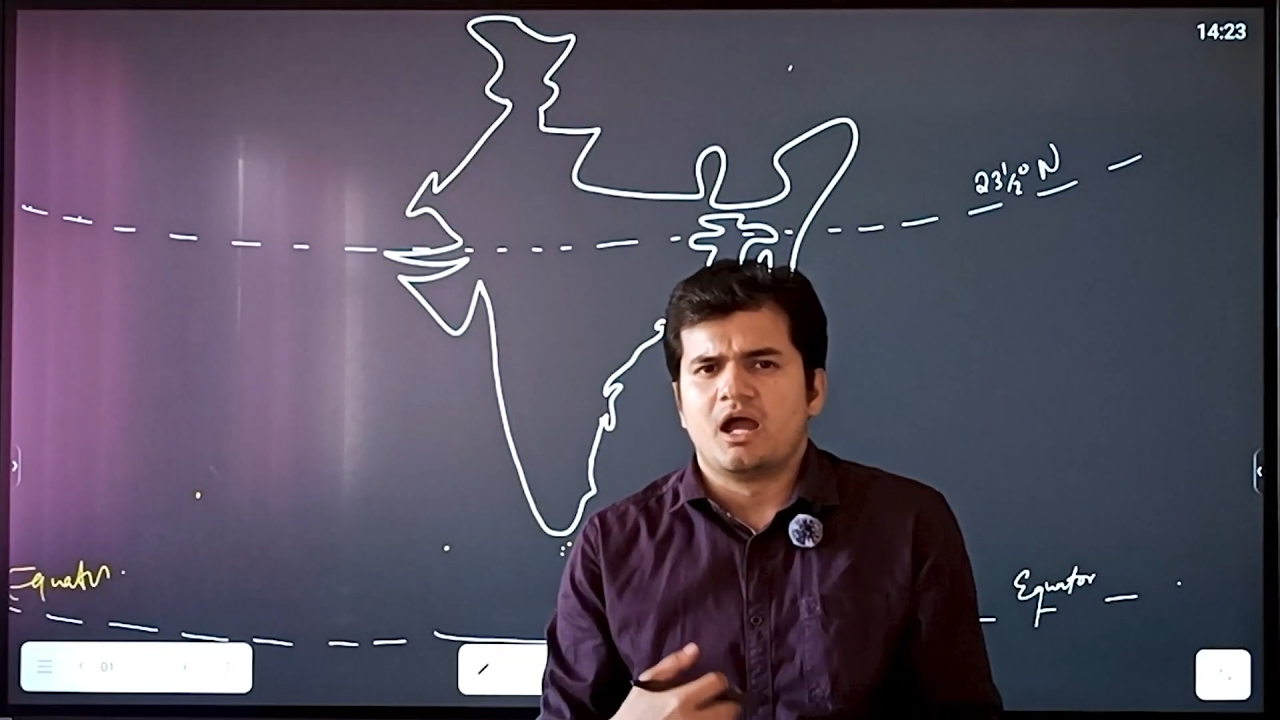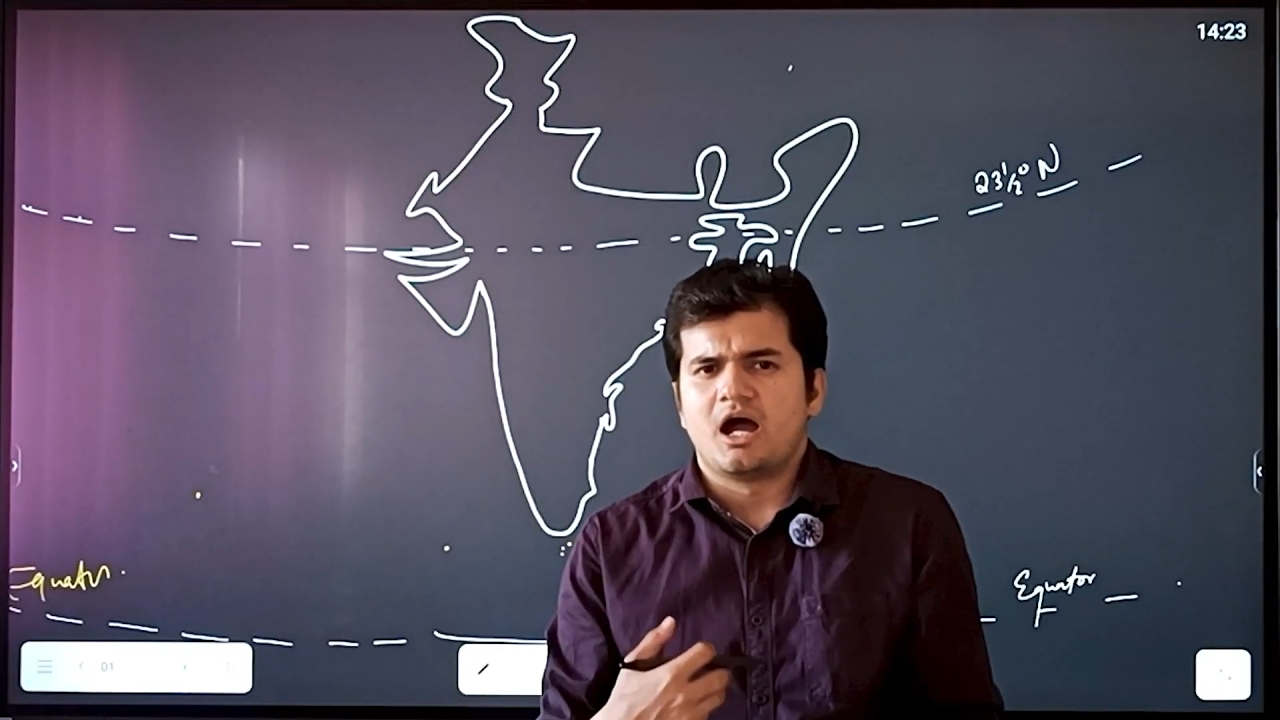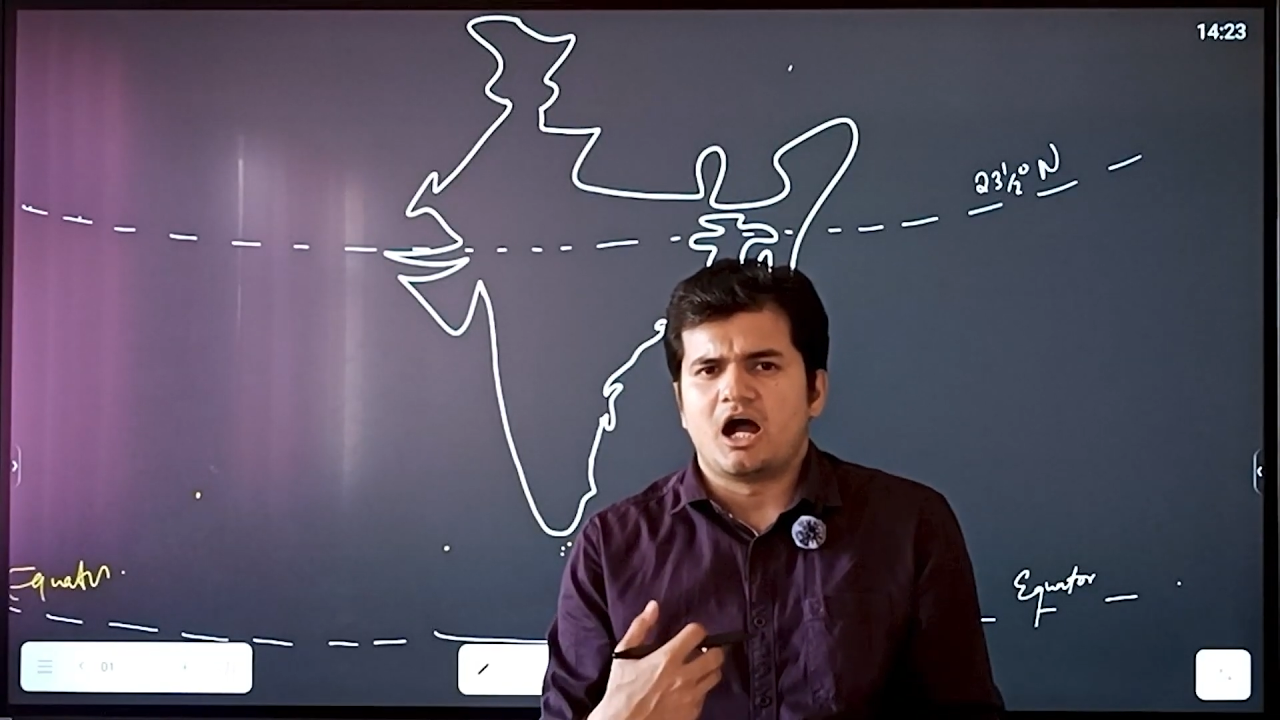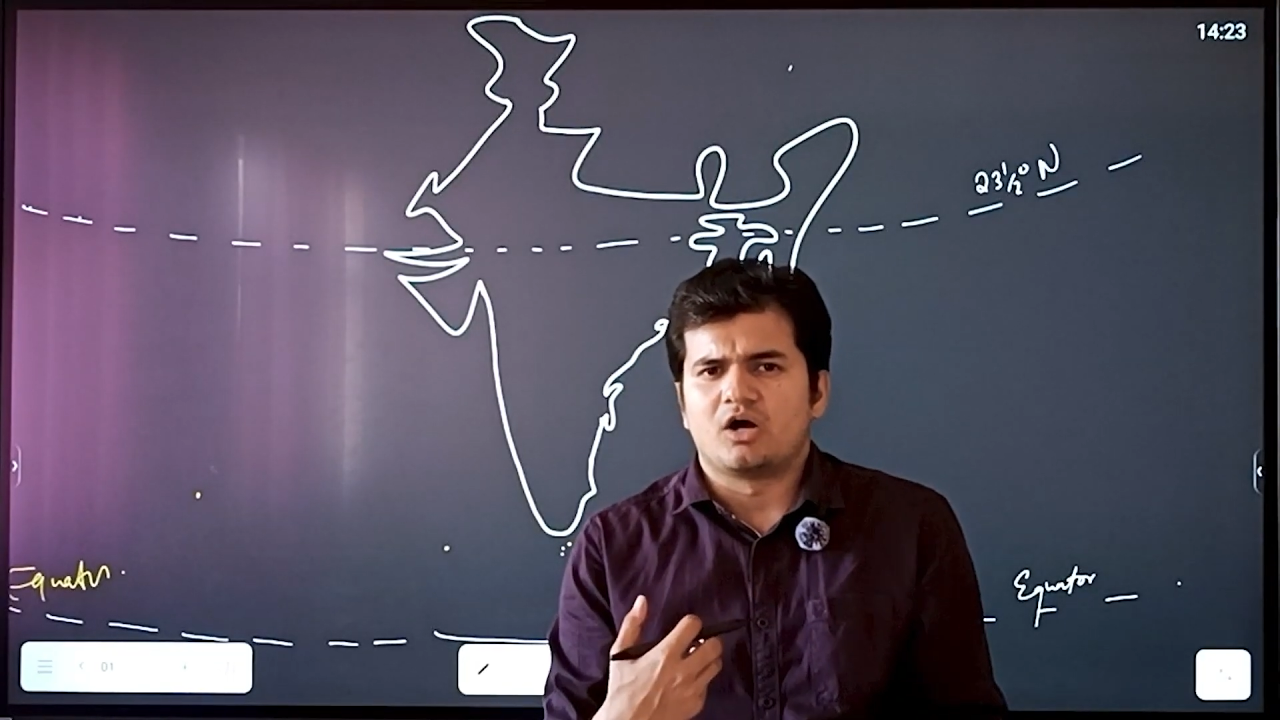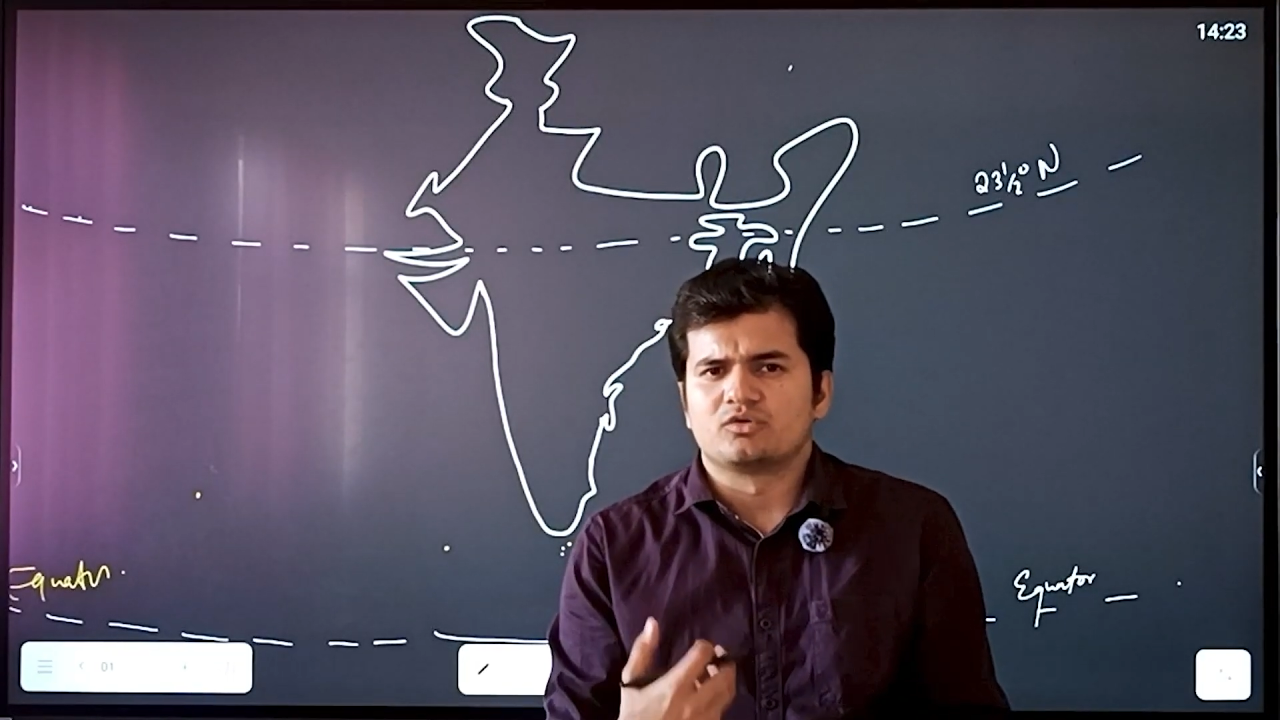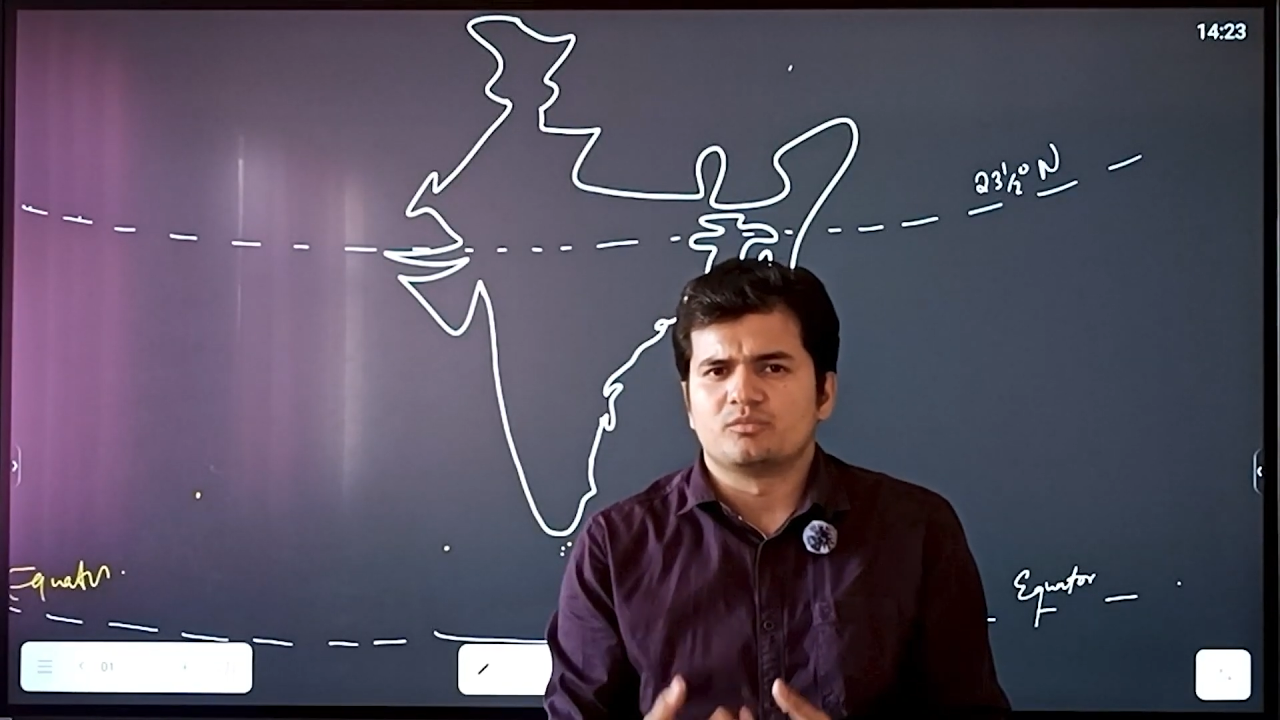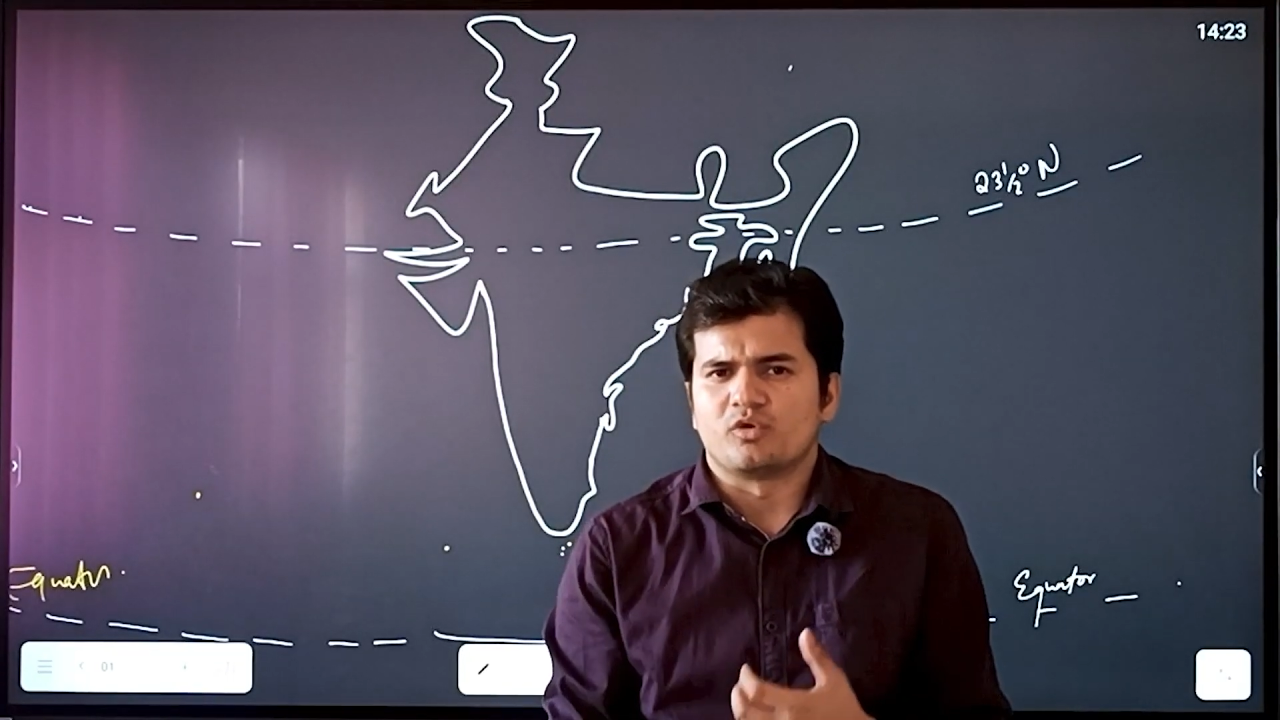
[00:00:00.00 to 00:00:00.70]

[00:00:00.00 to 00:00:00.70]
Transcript: how the